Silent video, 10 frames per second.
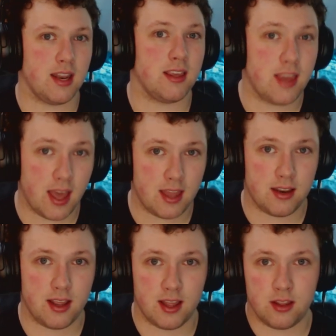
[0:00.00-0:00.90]
and
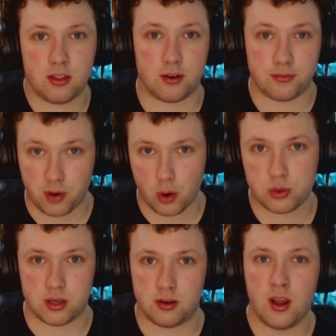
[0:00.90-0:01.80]
again, they're
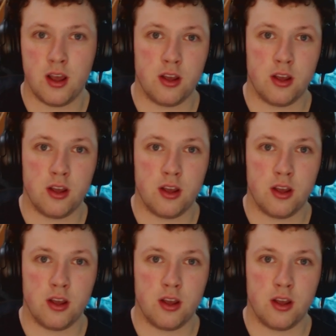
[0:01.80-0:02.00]
frozen.